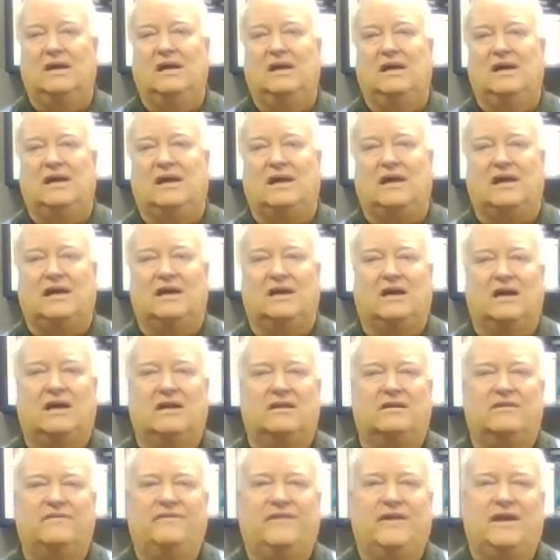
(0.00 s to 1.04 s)
In
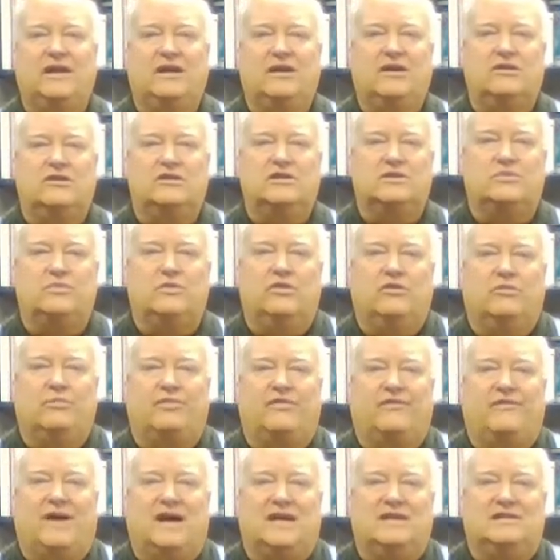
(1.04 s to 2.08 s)
other videos, we'll
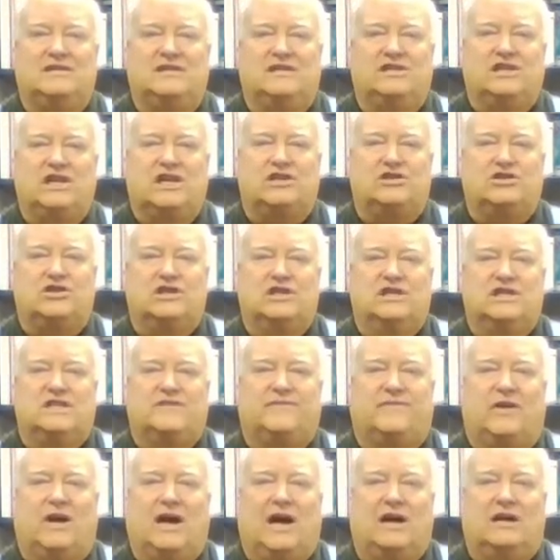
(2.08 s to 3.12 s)
provide suggestions
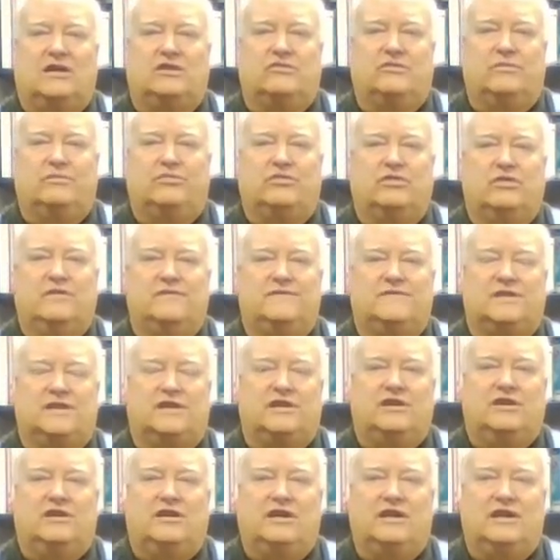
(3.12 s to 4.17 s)
for how to improve
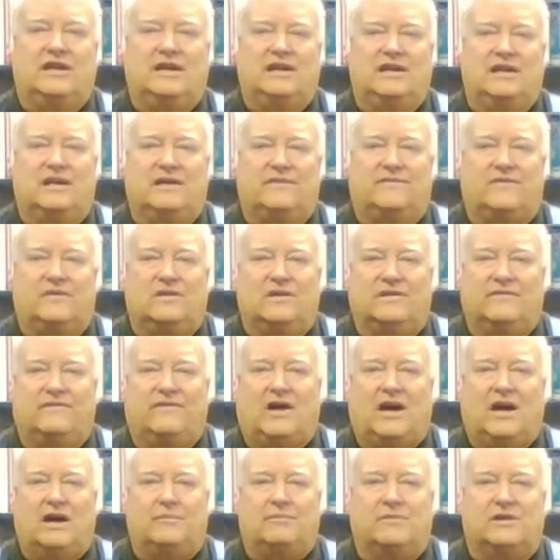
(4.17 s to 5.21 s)
security in different
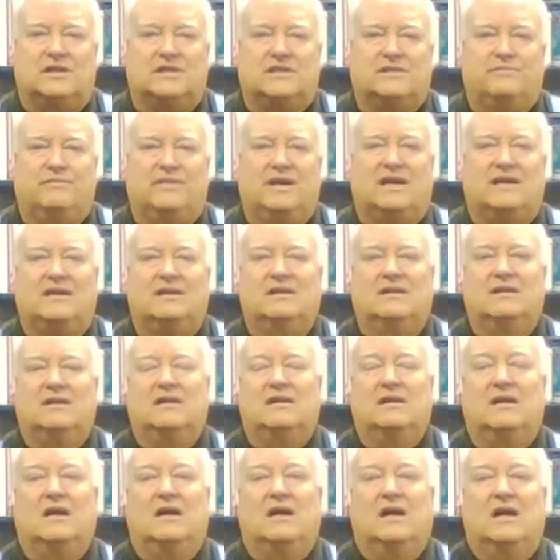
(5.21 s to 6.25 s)
environments, but
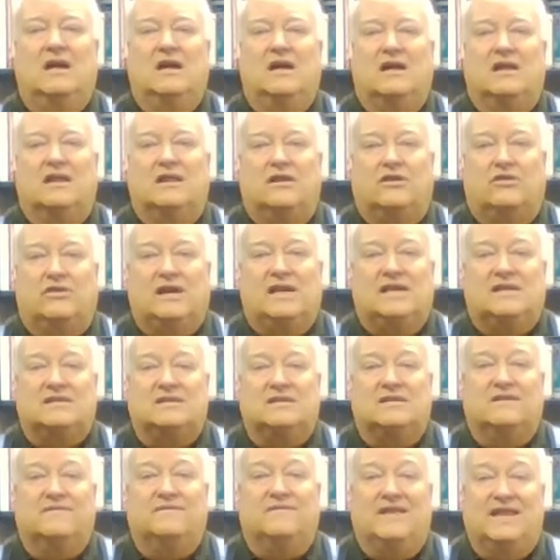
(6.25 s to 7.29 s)
the rest
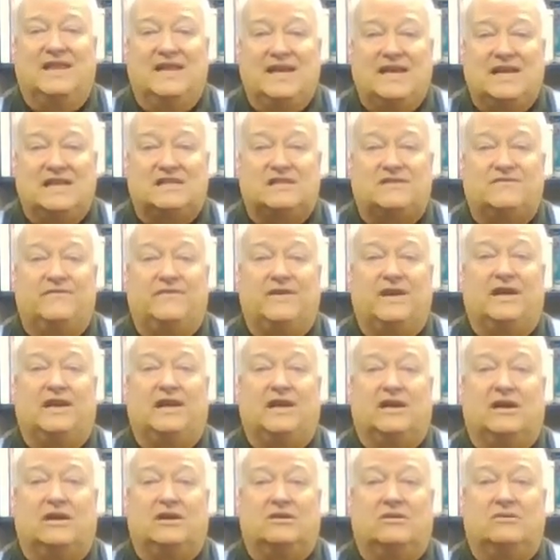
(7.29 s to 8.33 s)
of this
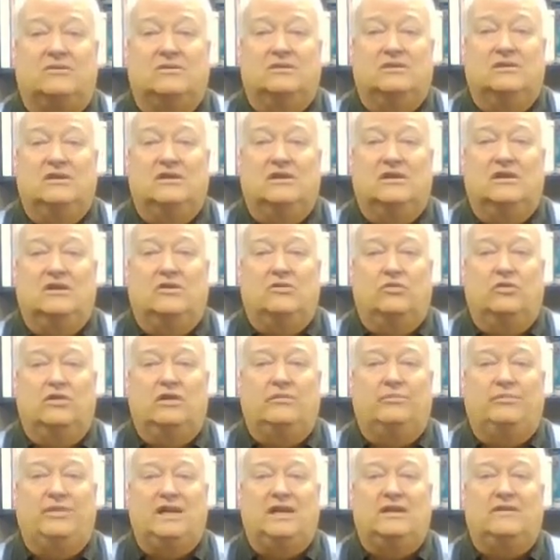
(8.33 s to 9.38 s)
video will
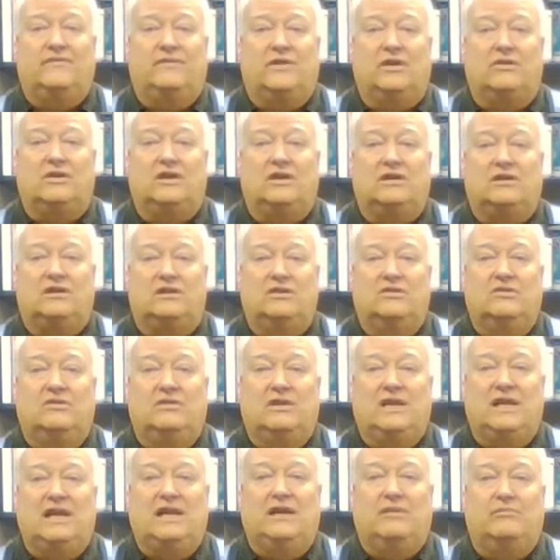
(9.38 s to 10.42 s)
be devoted to
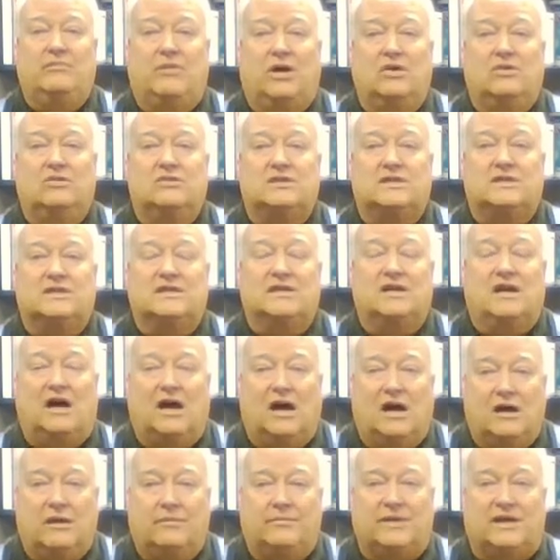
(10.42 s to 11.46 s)
the most
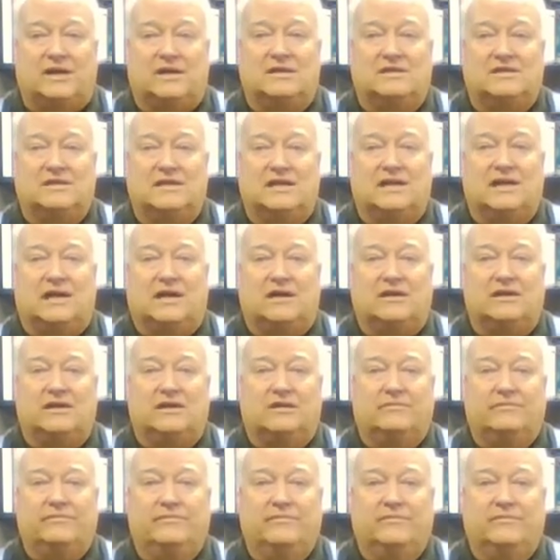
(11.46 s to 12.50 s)
common scenario,
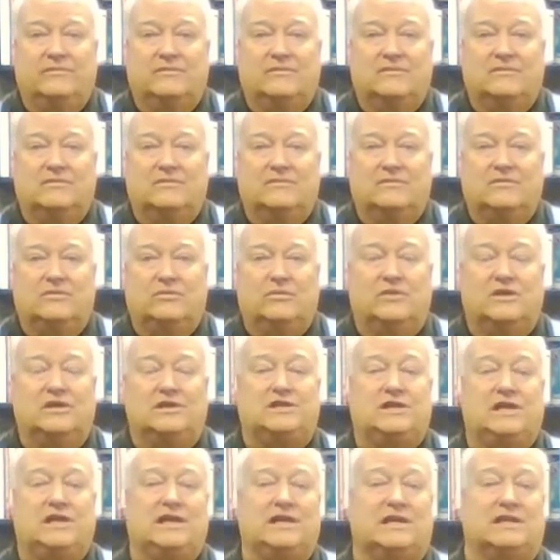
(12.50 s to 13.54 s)
which
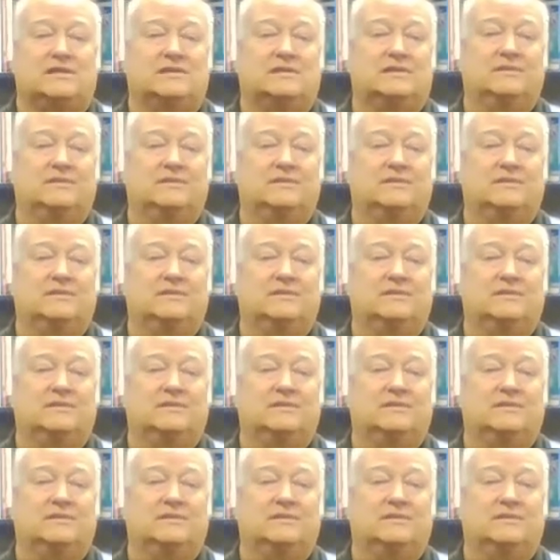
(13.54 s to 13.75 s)
is